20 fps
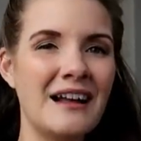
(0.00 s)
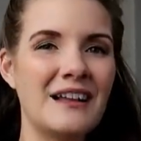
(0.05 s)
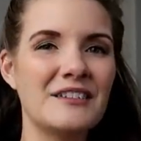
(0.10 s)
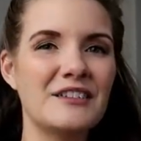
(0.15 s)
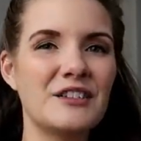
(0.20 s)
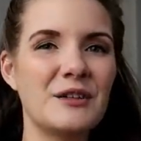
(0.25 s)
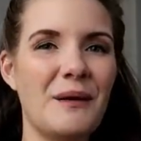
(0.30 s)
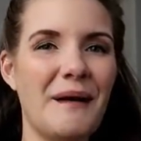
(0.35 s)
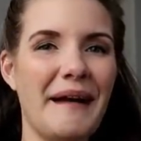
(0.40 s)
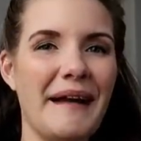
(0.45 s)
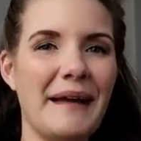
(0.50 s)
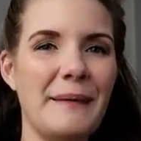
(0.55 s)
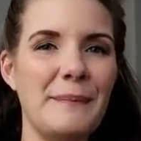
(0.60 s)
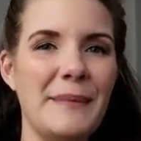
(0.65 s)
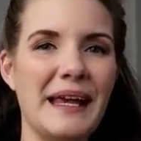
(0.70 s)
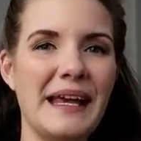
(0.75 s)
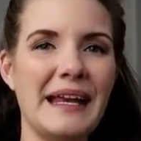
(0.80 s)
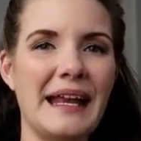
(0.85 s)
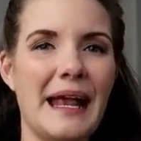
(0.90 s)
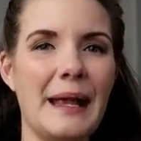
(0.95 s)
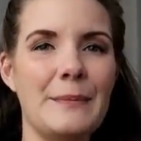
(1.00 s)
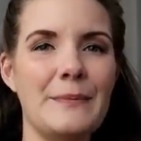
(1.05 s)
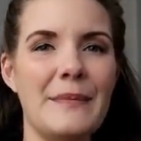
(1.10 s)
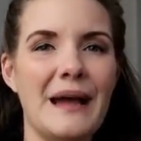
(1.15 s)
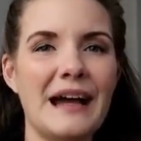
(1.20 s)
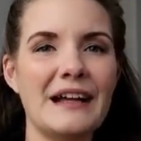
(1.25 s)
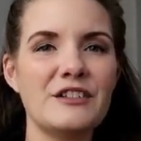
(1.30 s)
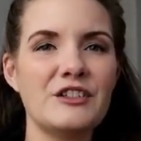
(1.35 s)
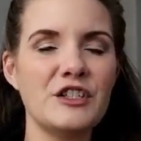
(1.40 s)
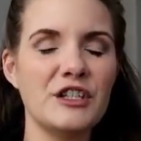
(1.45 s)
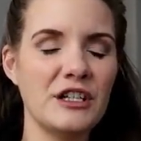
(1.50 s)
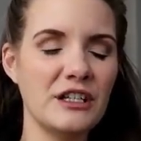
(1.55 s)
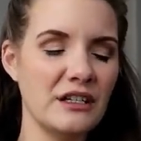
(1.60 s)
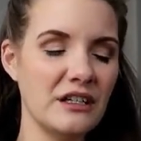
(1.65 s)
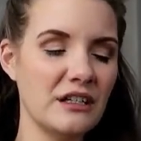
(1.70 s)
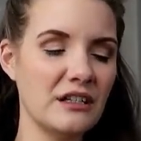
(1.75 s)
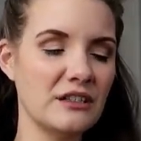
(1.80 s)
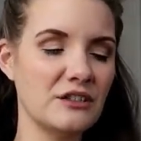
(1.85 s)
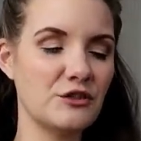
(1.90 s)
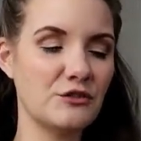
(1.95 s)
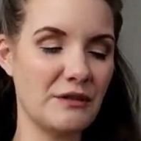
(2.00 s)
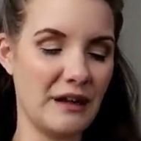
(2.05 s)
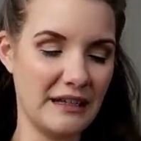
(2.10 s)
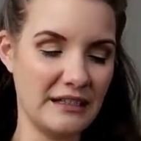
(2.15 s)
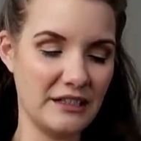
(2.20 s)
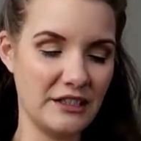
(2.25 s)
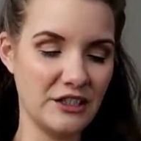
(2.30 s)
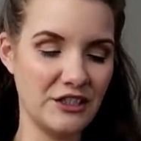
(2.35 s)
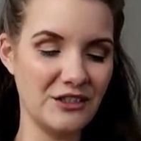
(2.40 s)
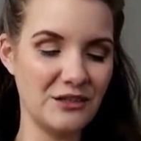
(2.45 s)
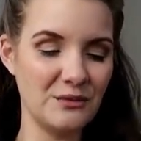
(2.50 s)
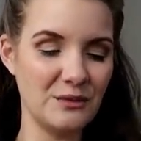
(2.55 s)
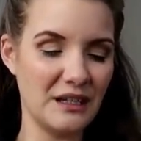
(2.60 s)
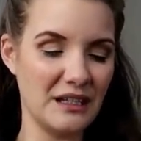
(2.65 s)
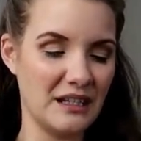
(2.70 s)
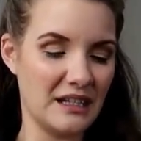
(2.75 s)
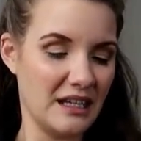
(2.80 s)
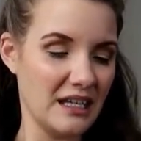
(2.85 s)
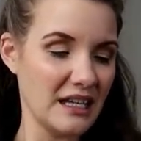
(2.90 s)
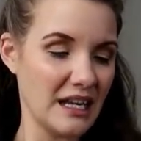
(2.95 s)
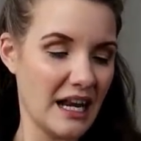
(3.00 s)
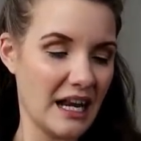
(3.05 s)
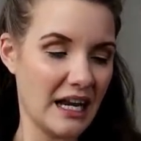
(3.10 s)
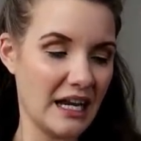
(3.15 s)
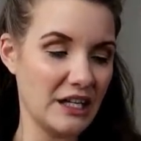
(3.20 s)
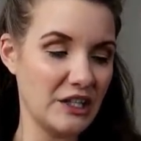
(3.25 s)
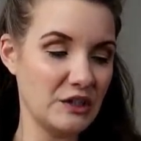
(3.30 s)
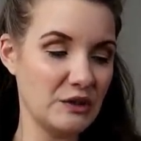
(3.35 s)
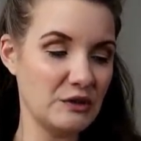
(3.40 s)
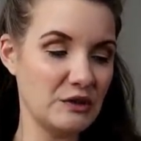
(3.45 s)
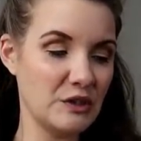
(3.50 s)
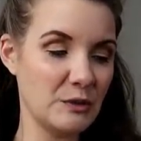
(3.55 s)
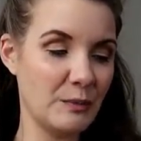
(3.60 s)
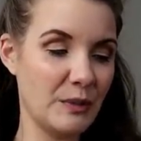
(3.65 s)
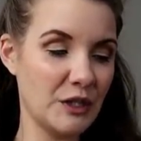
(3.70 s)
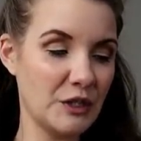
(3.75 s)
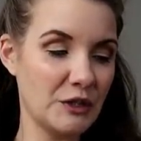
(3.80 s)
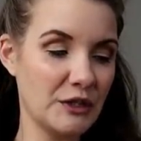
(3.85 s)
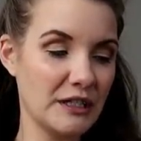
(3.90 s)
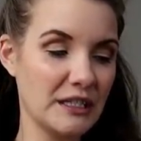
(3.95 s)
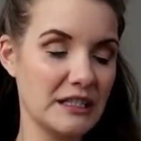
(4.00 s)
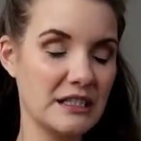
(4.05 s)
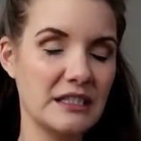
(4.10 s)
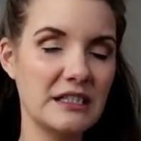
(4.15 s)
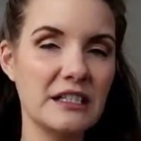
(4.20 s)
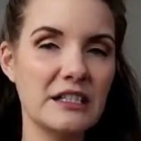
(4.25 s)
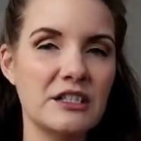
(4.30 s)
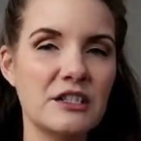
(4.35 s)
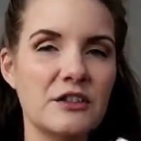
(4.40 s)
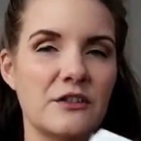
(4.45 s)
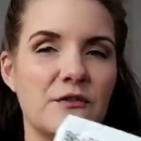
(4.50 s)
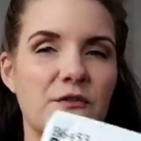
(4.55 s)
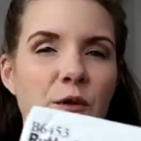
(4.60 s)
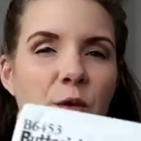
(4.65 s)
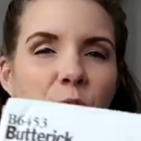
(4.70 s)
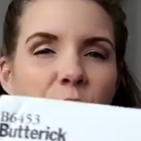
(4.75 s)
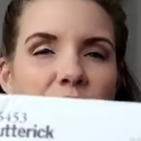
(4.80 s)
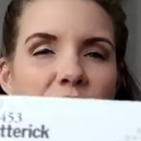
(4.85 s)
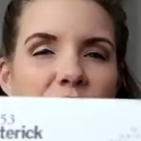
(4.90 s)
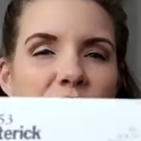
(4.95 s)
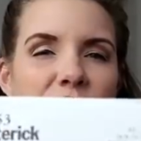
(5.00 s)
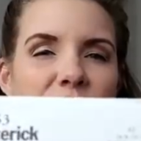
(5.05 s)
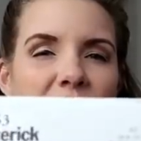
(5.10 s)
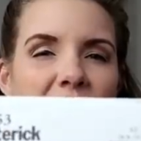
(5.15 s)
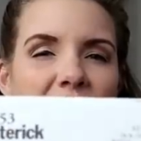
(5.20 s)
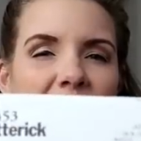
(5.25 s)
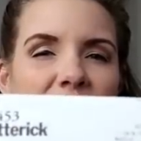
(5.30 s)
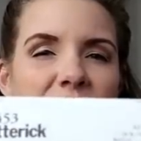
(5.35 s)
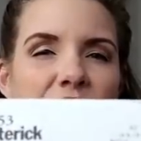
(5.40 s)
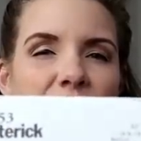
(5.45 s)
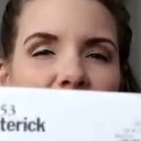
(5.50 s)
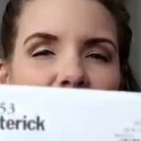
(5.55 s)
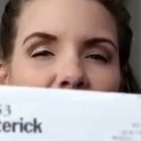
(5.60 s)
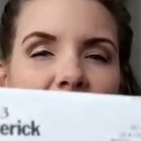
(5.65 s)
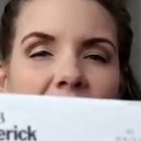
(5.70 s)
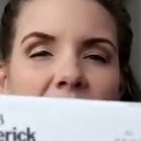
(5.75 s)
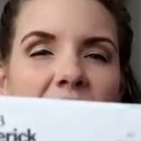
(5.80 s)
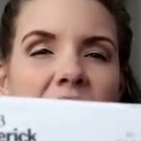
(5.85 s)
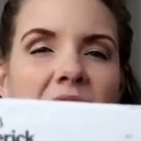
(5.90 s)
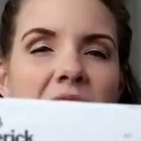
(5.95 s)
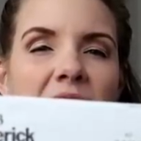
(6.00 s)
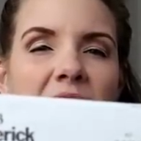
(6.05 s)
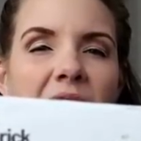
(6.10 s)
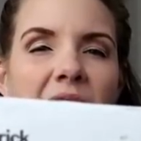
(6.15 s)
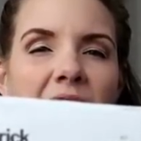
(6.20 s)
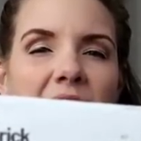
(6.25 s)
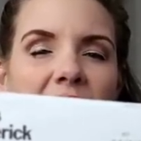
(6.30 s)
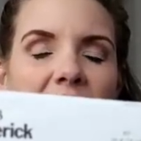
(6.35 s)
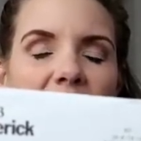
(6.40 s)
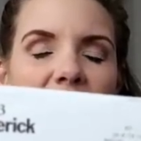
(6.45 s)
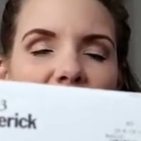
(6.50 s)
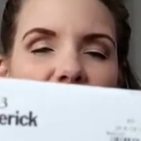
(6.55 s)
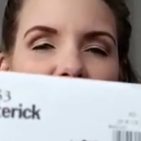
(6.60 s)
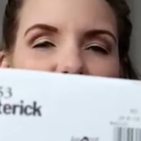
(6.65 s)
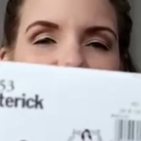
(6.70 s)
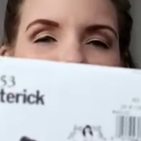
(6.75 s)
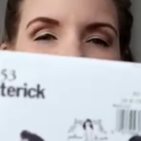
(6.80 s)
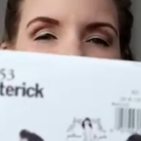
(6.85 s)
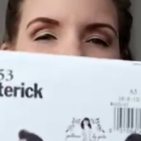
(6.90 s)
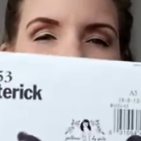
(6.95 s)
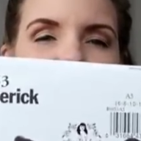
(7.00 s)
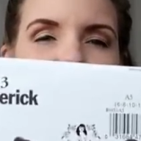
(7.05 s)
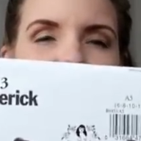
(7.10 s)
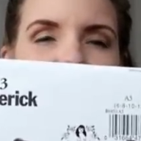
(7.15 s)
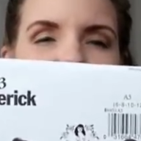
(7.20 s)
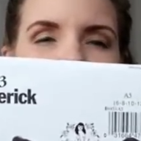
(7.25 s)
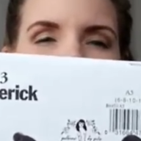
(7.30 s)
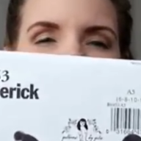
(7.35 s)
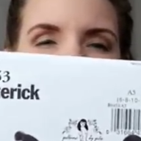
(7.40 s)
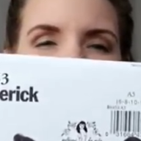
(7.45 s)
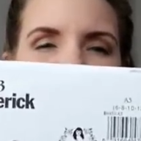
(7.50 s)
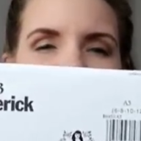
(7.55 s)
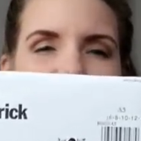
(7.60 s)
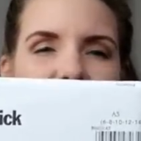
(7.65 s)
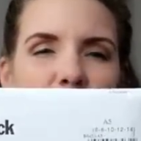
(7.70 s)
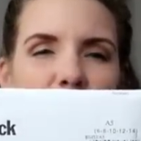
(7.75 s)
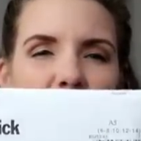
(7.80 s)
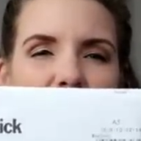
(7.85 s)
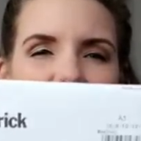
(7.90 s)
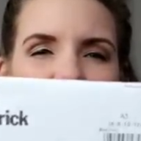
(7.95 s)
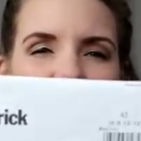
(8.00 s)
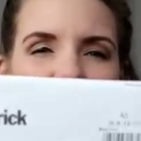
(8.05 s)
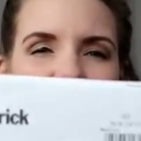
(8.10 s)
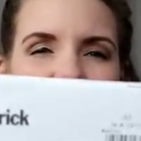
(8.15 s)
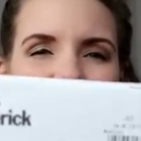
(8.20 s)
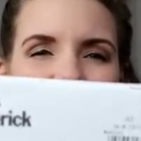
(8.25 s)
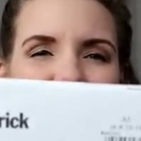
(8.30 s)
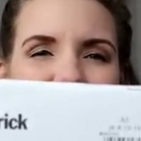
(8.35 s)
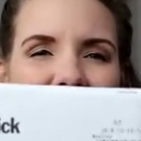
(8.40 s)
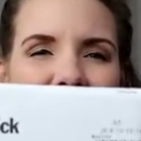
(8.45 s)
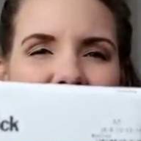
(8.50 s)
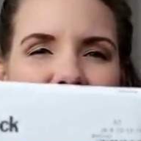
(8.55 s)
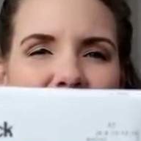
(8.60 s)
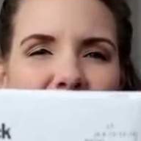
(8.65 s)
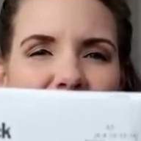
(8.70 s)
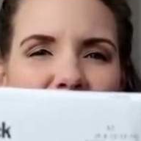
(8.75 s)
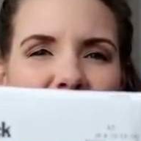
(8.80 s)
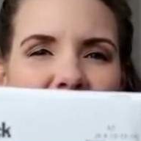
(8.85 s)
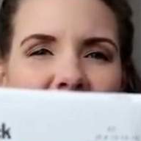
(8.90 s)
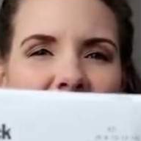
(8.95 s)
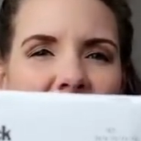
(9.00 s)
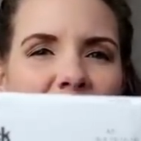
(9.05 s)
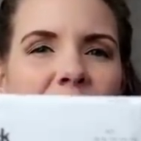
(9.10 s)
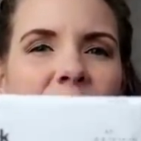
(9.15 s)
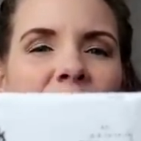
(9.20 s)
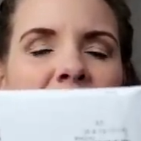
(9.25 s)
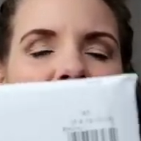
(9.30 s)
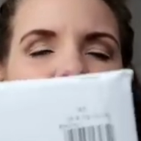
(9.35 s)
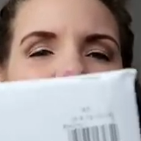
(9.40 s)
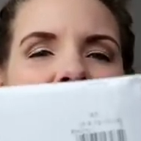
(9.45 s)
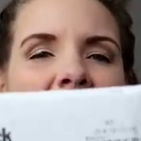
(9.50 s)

So I made a matching dress to go with it, and I used Butterick six four five three, and I used View B, which is sort of the slimline version here.